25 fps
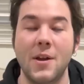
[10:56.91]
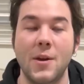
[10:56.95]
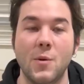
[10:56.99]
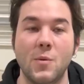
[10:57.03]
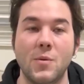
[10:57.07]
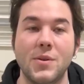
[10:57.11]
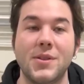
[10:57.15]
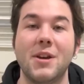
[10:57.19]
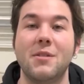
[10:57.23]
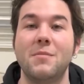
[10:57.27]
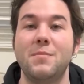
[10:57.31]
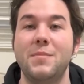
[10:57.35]

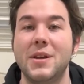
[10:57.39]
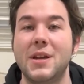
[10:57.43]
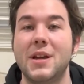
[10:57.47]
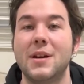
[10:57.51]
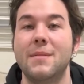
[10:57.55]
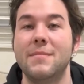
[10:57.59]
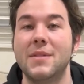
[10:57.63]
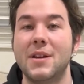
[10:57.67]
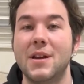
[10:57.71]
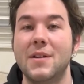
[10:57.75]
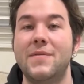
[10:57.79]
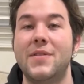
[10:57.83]
without
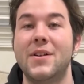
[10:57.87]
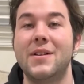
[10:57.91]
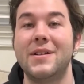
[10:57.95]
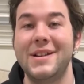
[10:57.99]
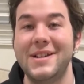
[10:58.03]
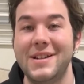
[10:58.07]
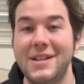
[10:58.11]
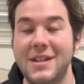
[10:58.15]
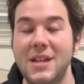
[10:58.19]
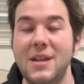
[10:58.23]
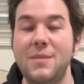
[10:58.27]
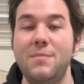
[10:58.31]
becoming a very
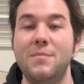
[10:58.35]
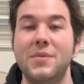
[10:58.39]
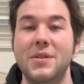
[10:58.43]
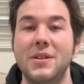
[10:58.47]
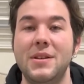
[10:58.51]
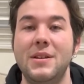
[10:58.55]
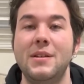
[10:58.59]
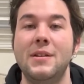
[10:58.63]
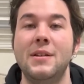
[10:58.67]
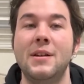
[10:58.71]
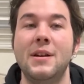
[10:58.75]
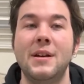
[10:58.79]

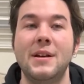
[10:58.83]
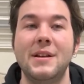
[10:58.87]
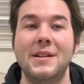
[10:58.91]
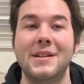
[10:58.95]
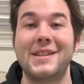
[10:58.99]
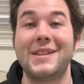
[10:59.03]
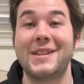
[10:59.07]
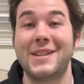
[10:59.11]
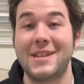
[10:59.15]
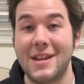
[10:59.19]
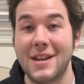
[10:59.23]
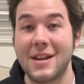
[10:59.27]
deeply
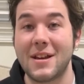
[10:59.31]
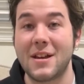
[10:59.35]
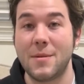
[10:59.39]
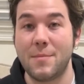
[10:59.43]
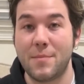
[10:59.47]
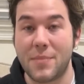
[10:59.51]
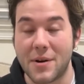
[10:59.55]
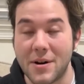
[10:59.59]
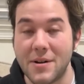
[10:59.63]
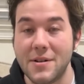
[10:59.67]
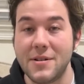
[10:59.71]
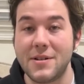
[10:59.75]
sick
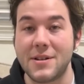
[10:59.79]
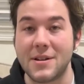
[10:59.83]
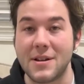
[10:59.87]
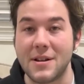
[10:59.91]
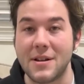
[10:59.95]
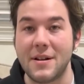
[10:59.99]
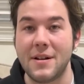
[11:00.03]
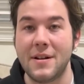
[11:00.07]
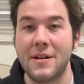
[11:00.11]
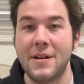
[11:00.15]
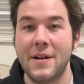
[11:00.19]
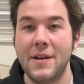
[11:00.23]

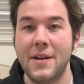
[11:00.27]
person.